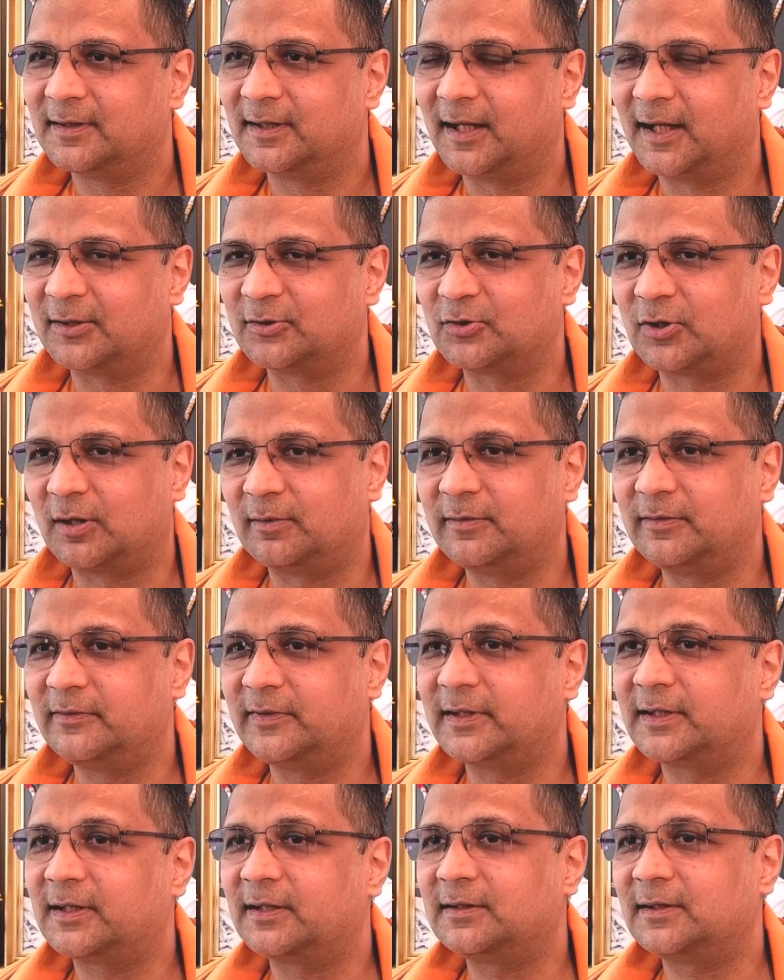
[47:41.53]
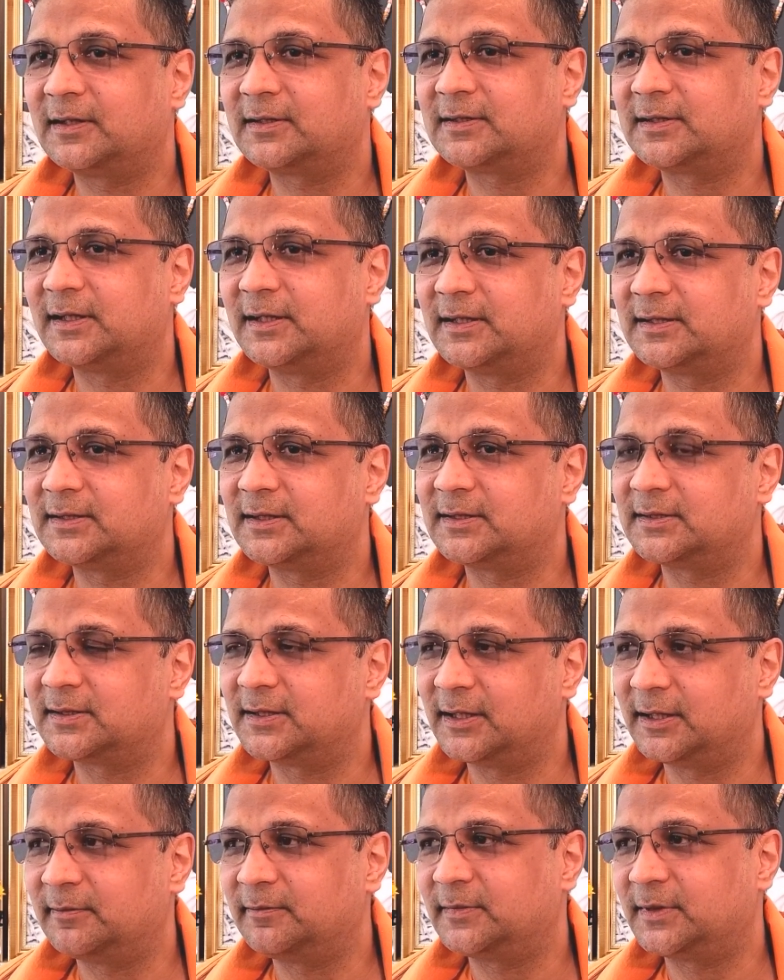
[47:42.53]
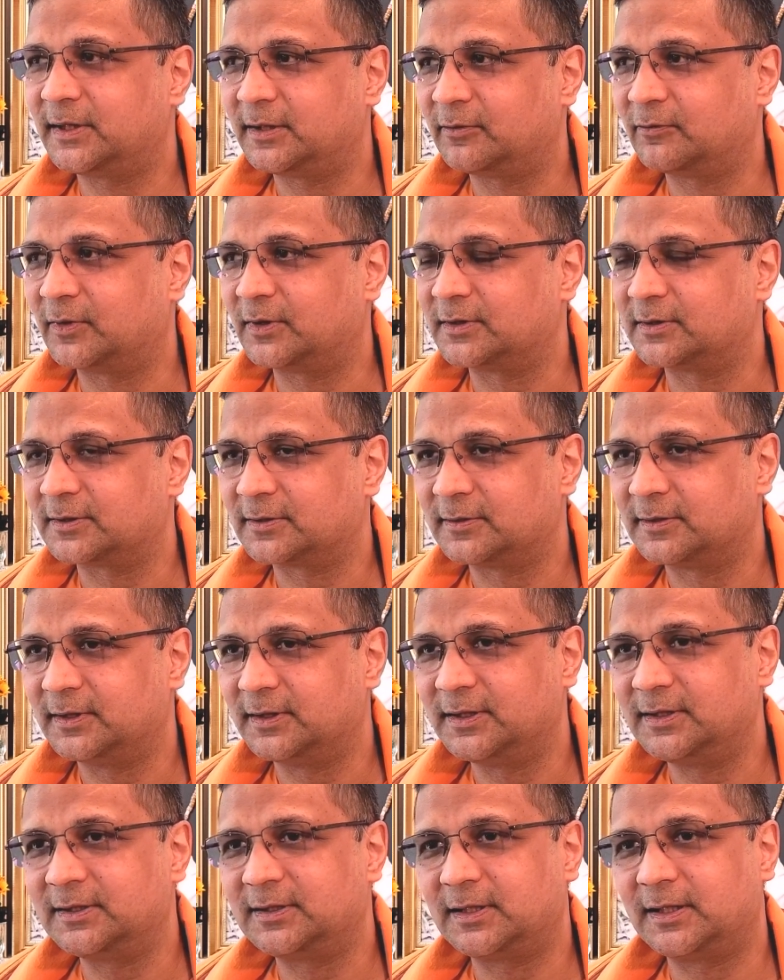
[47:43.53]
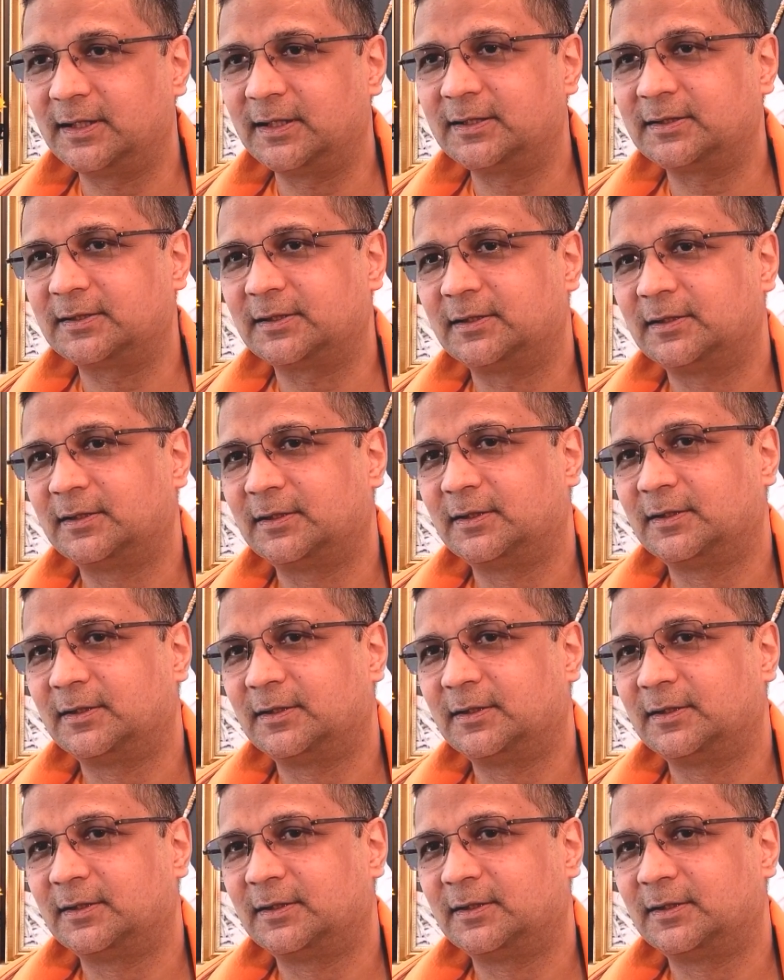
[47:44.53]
And Swami Vivekananda says the same thing once. He says,